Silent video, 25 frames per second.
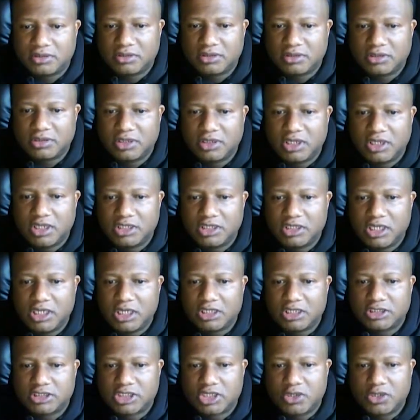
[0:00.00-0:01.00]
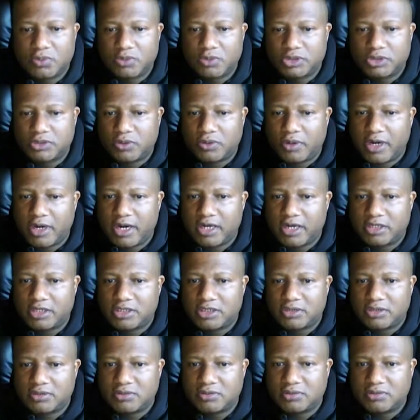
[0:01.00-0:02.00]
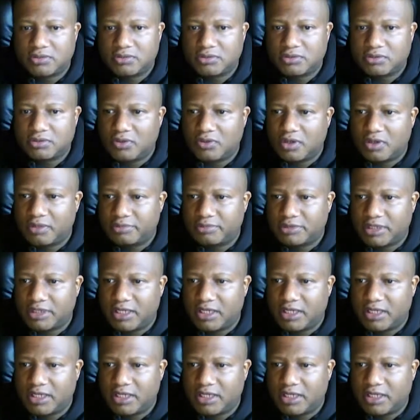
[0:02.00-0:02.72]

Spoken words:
She looks cute with short hair too. You know what I'm saying?